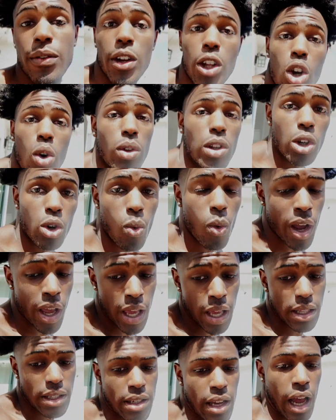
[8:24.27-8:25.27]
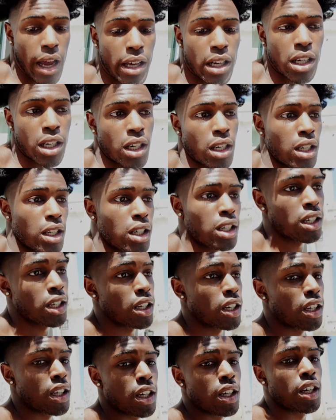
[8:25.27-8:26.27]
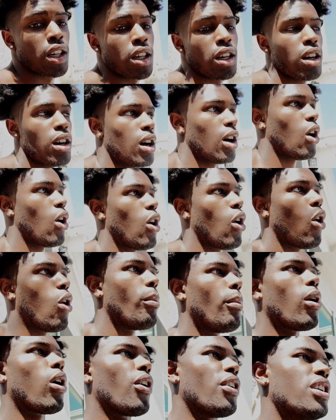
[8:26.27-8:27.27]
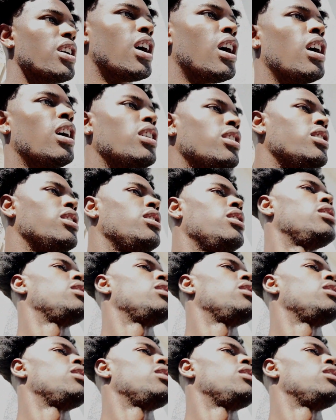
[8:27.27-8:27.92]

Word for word: video with Lil Wayne, Tyga, on Marion,